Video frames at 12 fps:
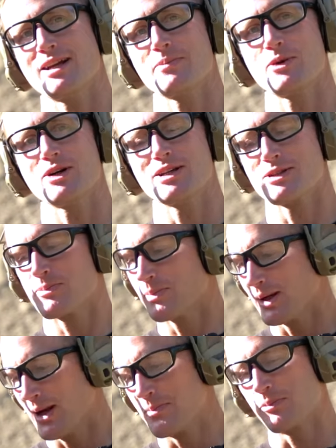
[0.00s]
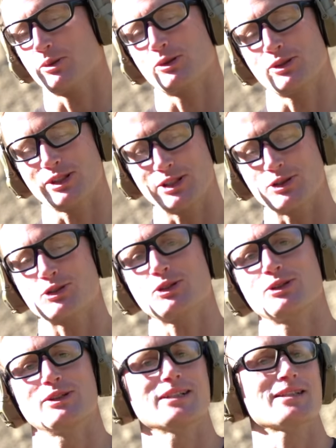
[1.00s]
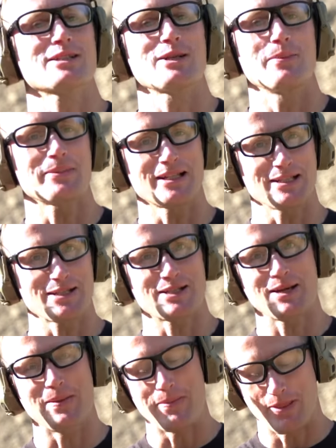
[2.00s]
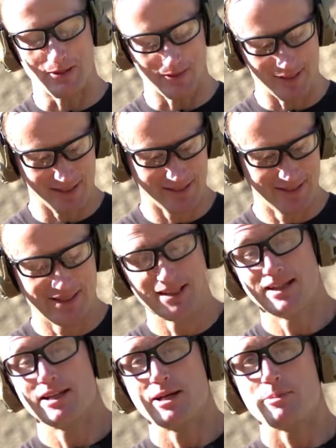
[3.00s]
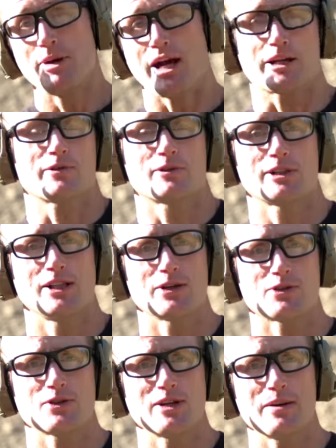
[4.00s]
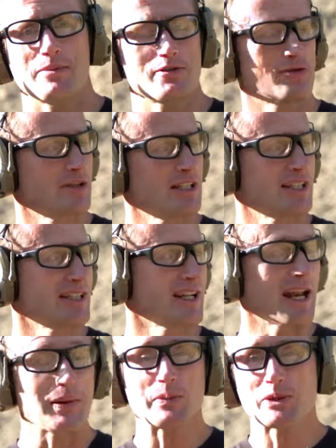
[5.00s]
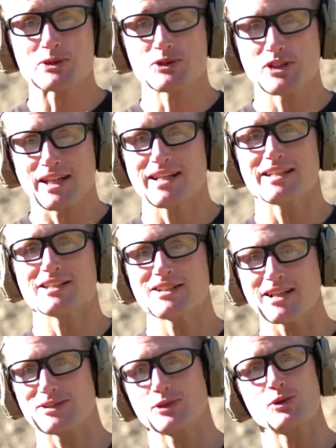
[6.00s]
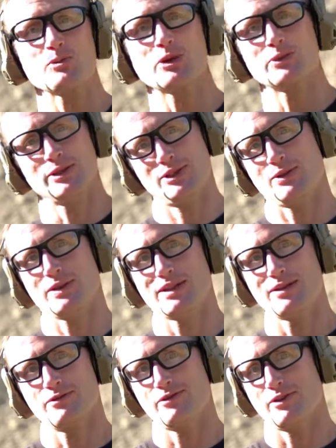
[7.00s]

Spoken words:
time was, but I'm pretty sure it's something sub 30. Pocket reloads are not my friend. I will say this has a little more recoil than a